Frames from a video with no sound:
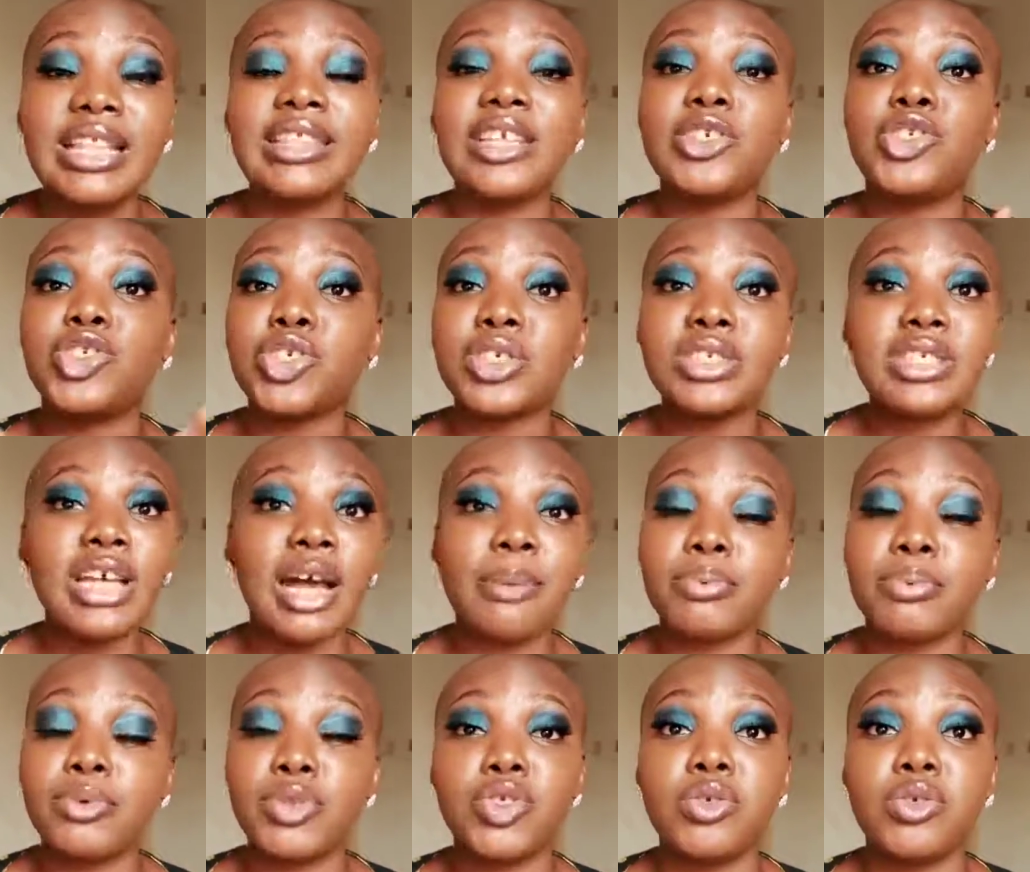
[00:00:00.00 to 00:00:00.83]
They just
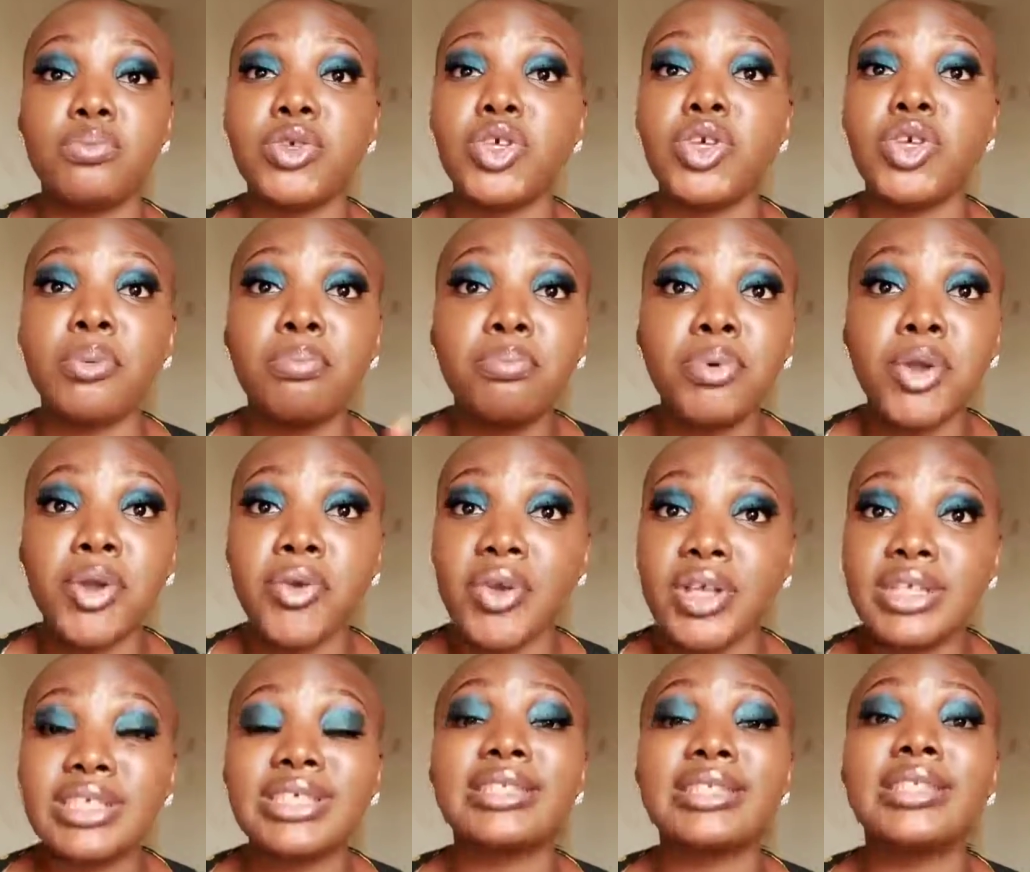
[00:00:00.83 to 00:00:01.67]
happen to be your
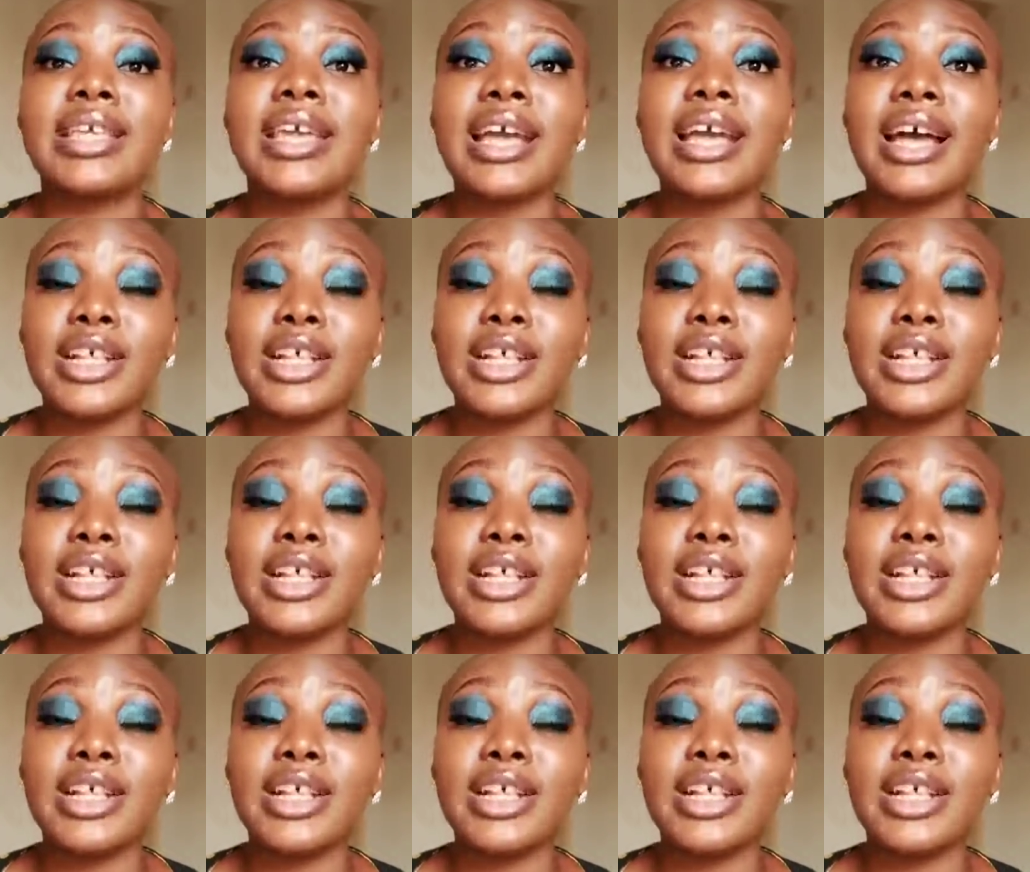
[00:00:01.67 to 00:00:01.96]
parents. They